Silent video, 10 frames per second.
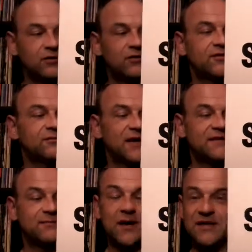Not as good
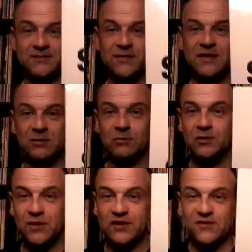as Painted People
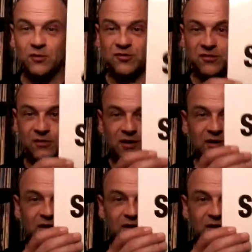blew my socks off when I